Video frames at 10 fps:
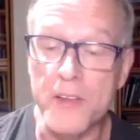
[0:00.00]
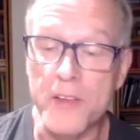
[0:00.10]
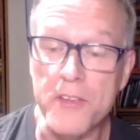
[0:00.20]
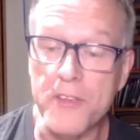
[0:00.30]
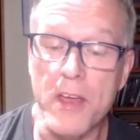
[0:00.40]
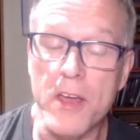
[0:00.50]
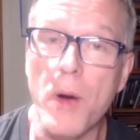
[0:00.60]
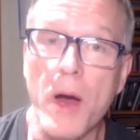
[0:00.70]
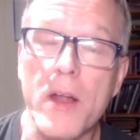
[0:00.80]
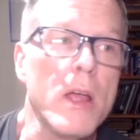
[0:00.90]
Because I'll tell you
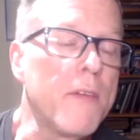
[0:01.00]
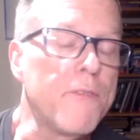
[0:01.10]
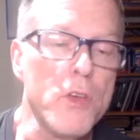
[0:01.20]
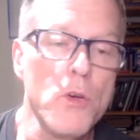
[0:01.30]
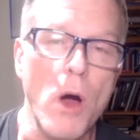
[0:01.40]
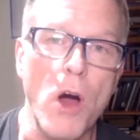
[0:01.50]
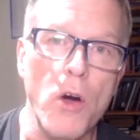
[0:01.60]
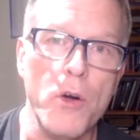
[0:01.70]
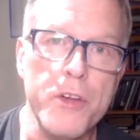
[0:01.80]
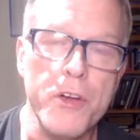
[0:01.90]
what, if you
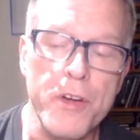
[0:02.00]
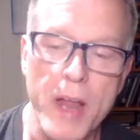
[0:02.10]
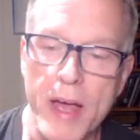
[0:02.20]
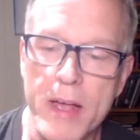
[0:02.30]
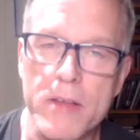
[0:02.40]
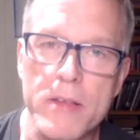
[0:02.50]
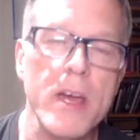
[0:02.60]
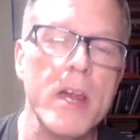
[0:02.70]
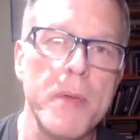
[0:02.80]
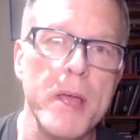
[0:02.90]
own your neck,
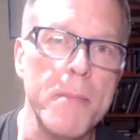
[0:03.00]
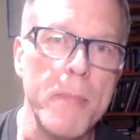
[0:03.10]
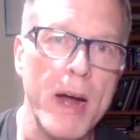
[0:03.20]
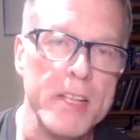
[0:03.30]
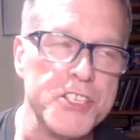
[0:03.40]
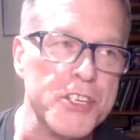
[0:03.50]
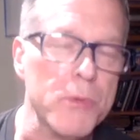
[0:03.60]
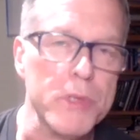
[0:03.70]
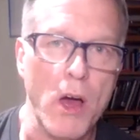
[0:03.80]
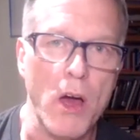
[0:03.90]
you're going to be a
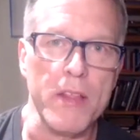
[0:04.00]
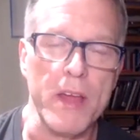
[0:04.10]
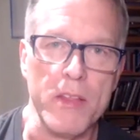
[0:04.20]
monster with all of the